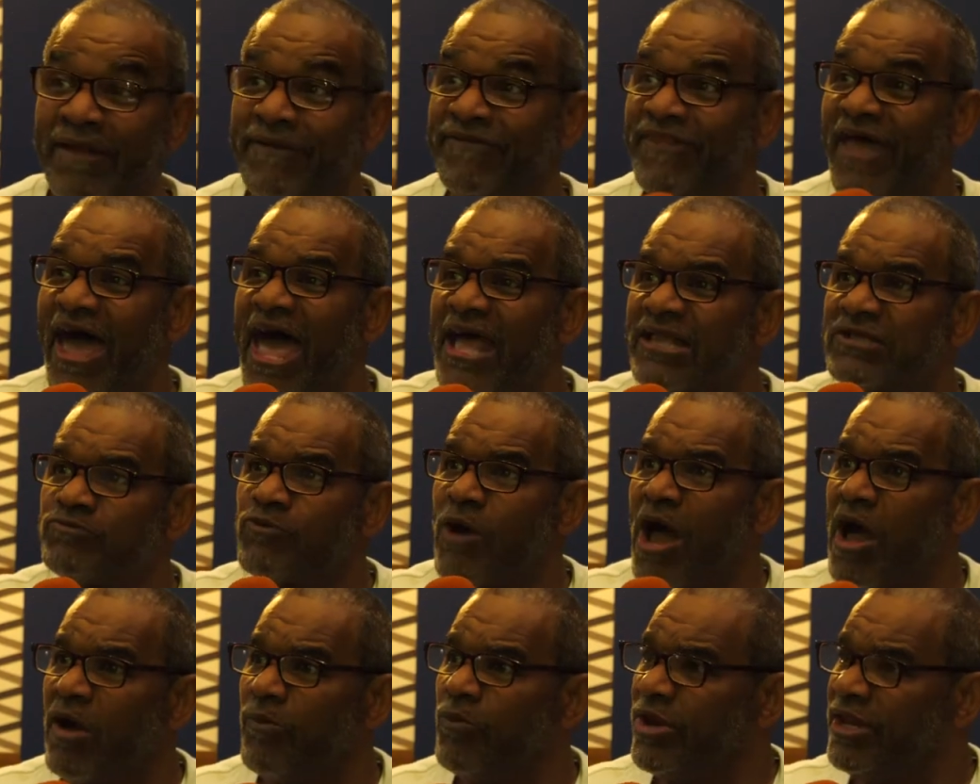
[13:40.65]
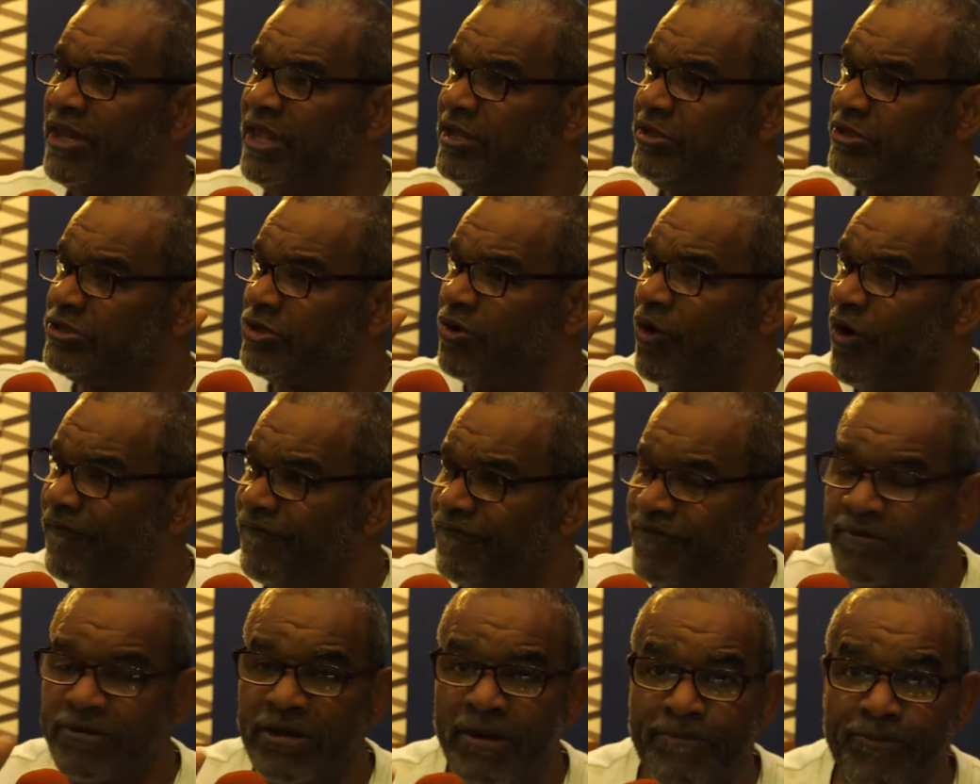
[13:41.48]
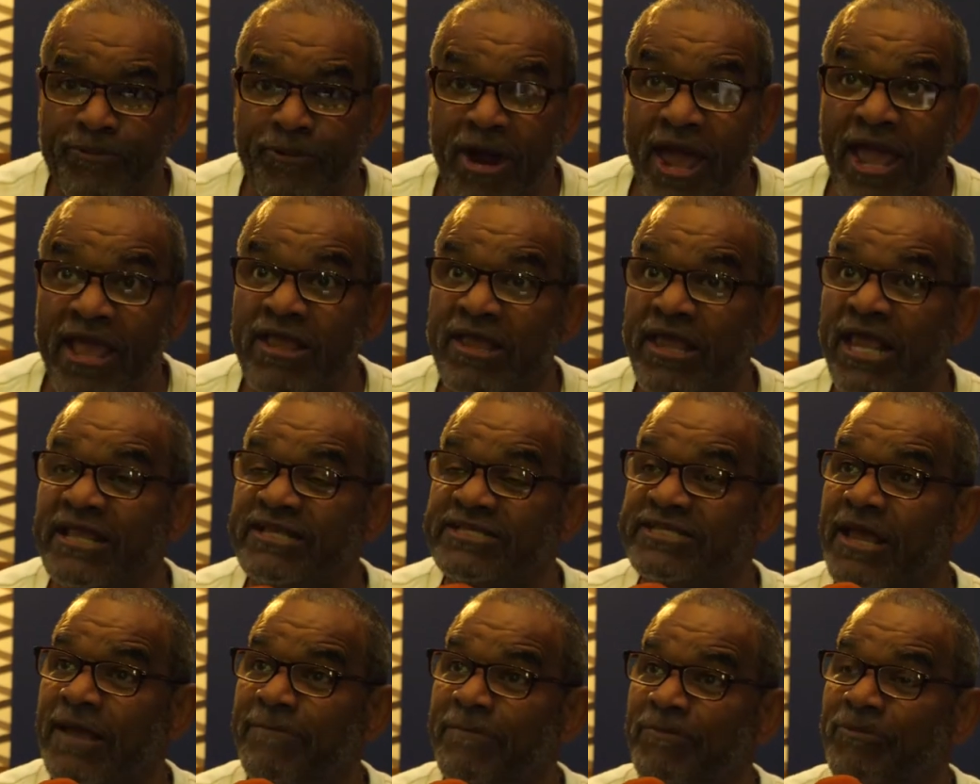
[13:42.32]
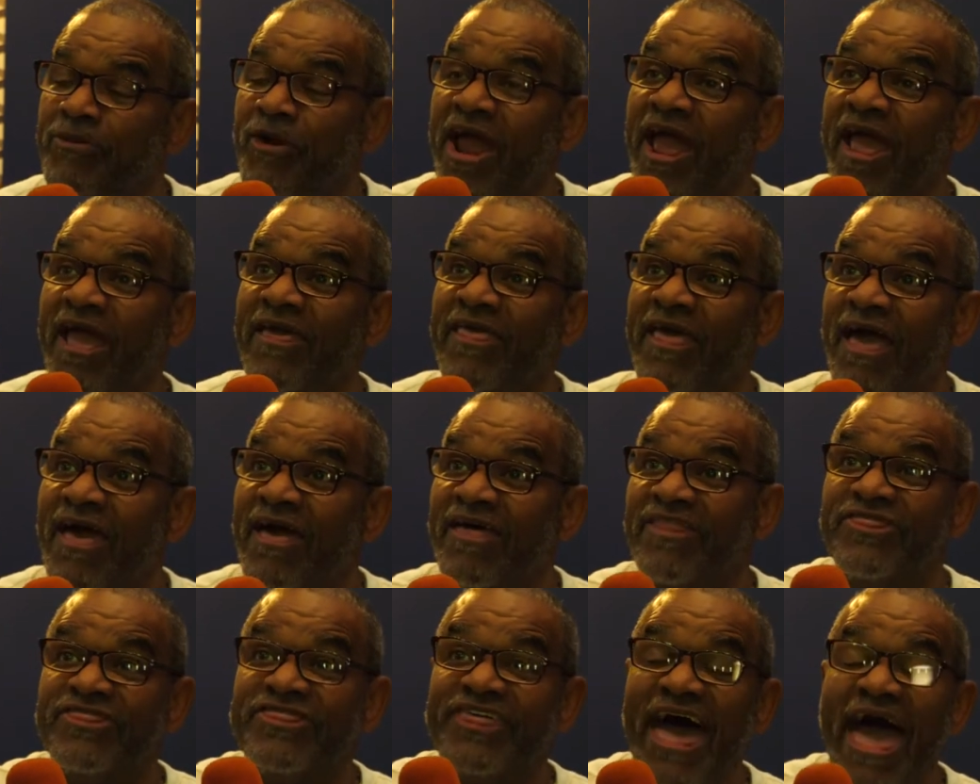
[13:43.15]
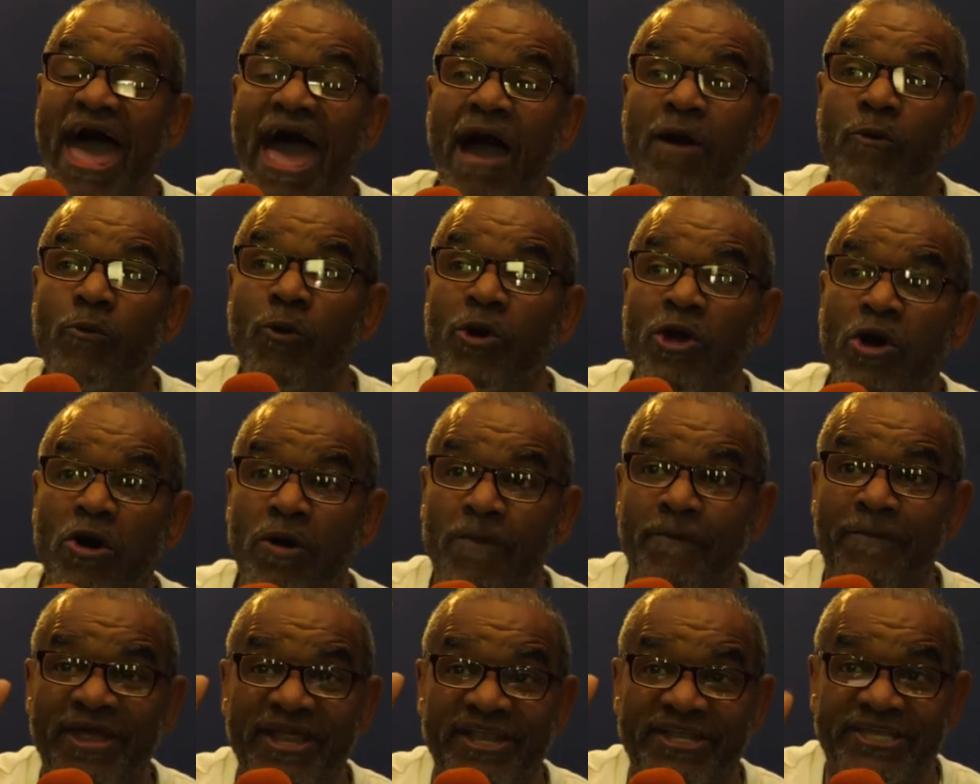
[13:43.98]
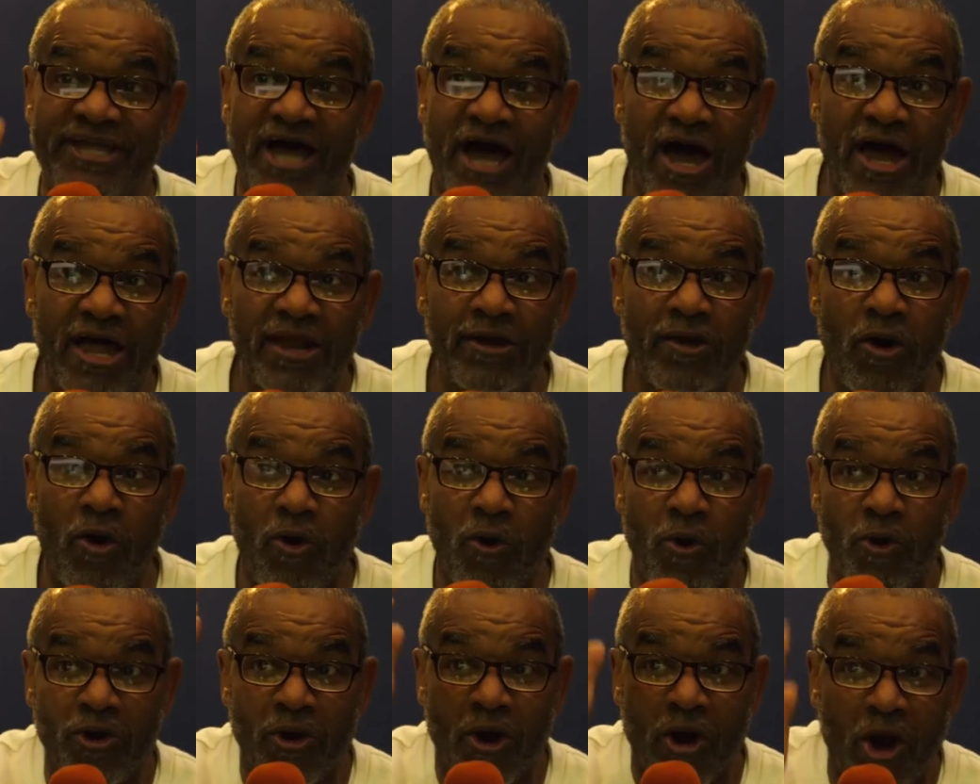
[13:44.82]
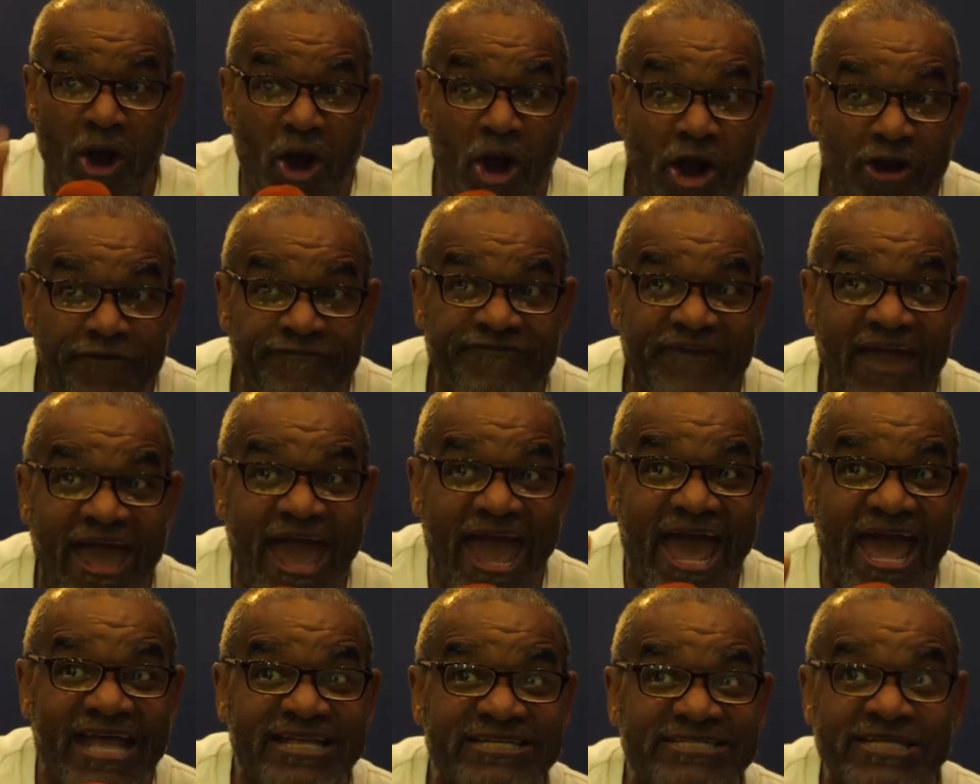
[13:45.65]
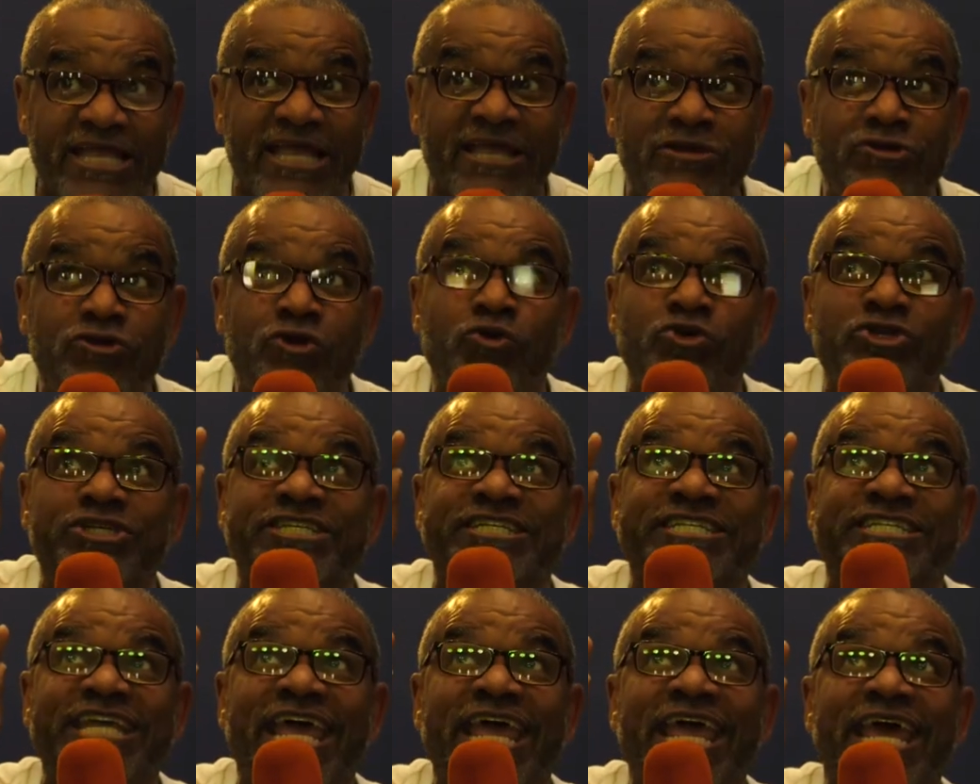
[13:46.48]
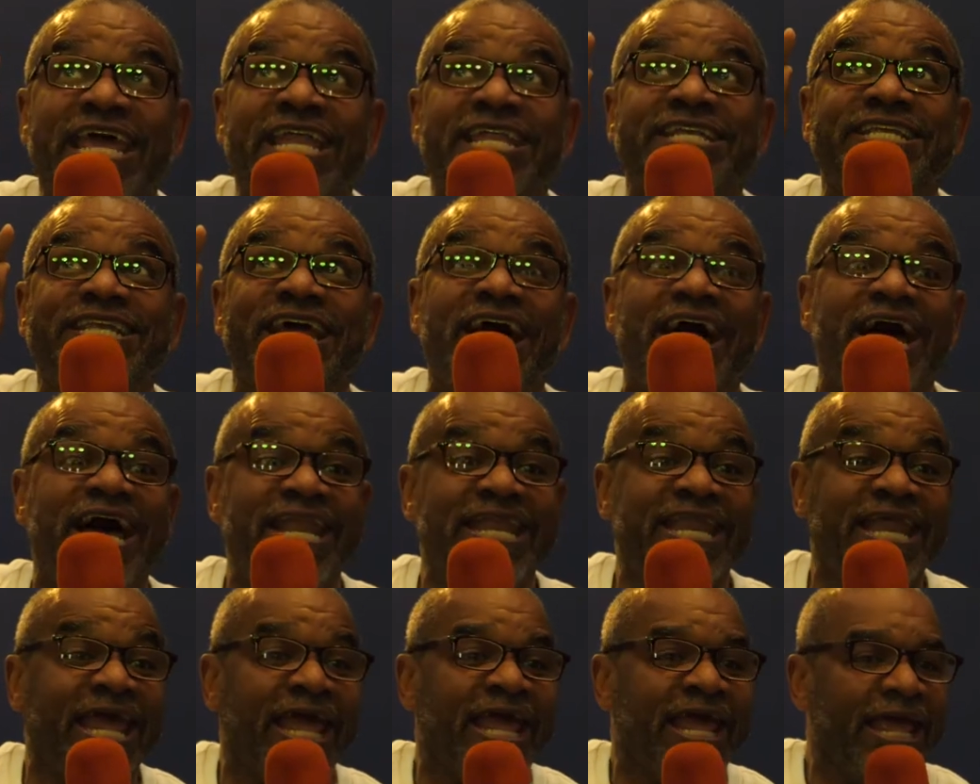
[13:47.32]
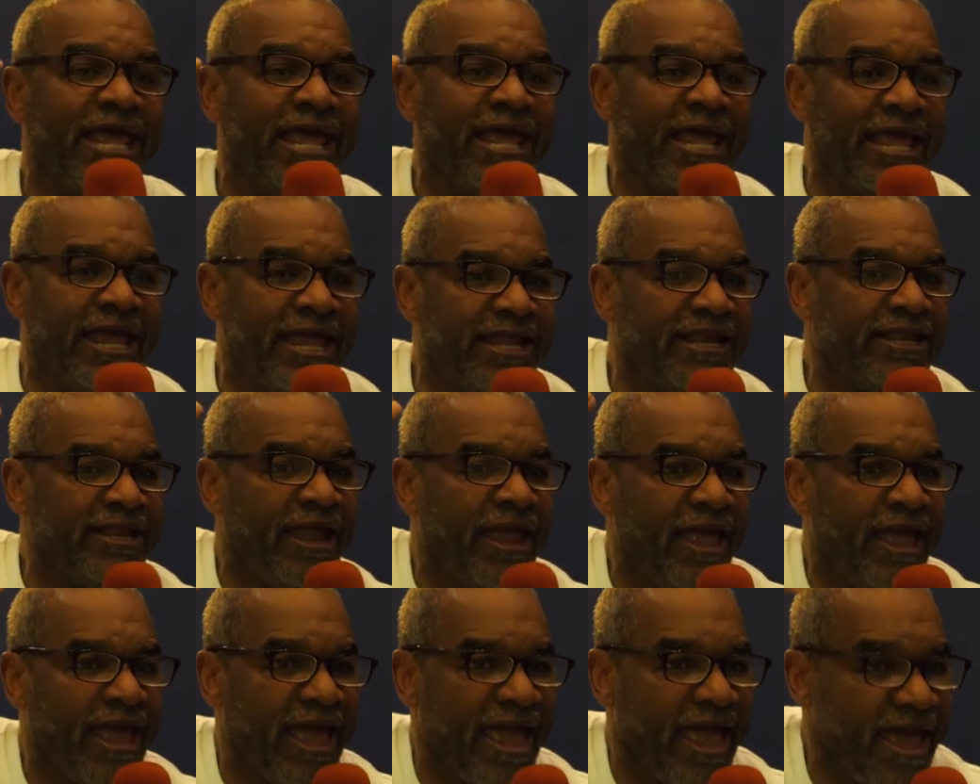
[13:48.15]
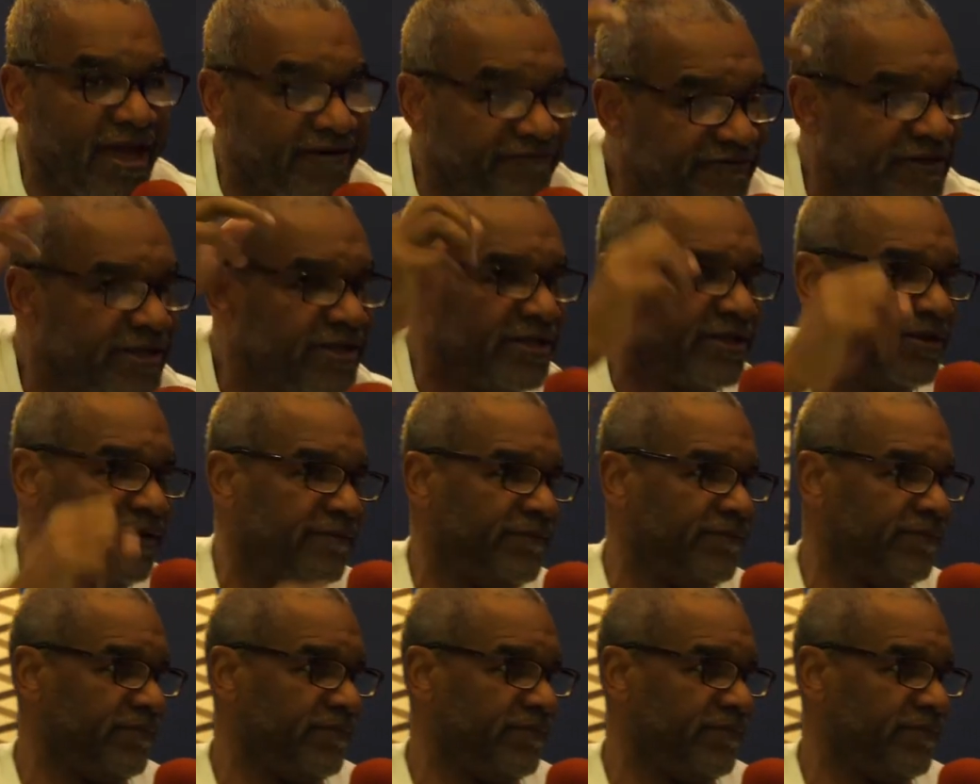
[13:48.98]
That's why when he taught them to pray, he said, Pray, thy will be done on earth as you see it done in heaven.